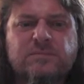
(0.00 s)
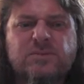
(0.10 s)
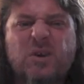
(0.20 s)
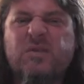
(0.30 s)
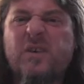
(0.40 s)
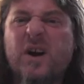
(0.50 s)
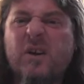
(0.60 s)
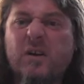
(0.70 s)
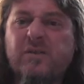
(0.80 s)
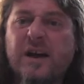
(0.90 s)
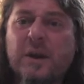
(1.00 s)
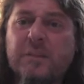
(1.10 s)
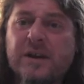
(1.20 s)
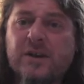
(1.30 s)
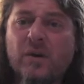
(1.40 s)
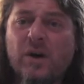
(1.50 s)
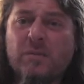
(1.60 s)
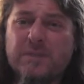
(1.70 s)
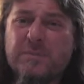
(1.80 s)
not far off Jalapeño-hot,